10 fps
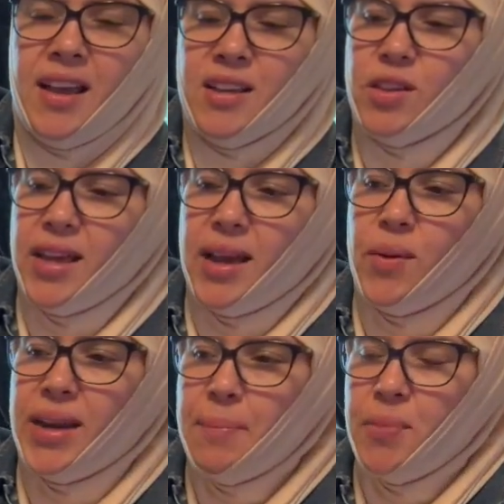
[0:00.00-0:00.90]
so that
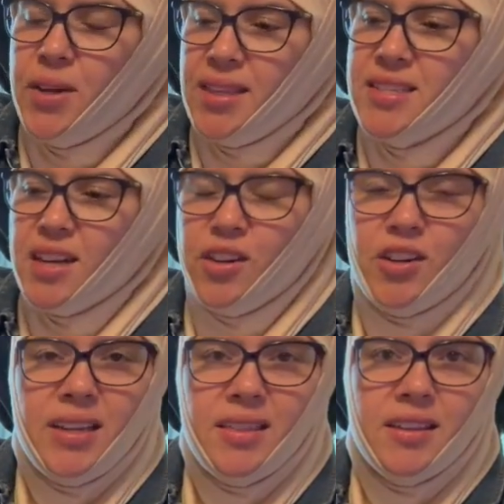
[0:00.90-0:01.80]
when I put this
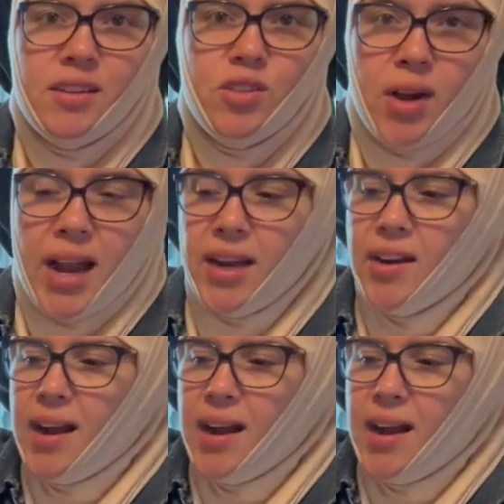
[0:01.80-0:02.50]
underneath the dryer,